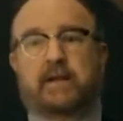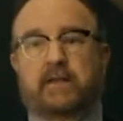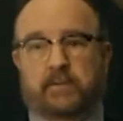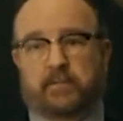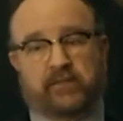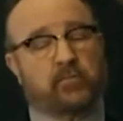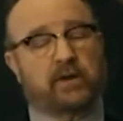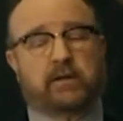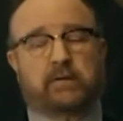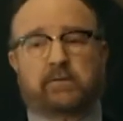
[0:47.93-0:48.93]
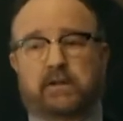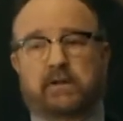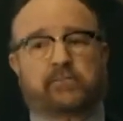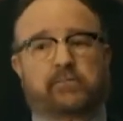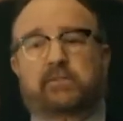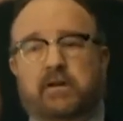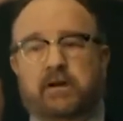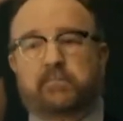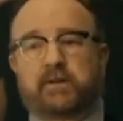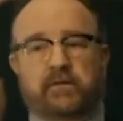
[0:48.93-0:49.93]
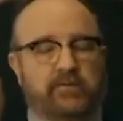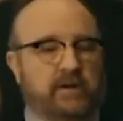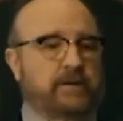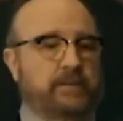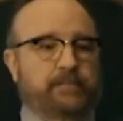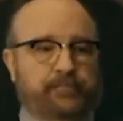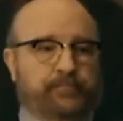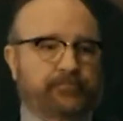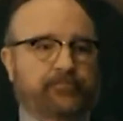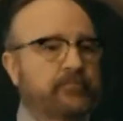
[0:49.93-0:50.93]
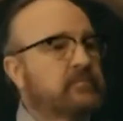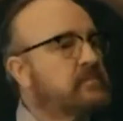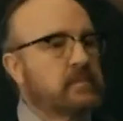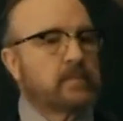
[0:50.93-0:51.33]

The best way to do that is with Compound B. Yeah, we know we were there,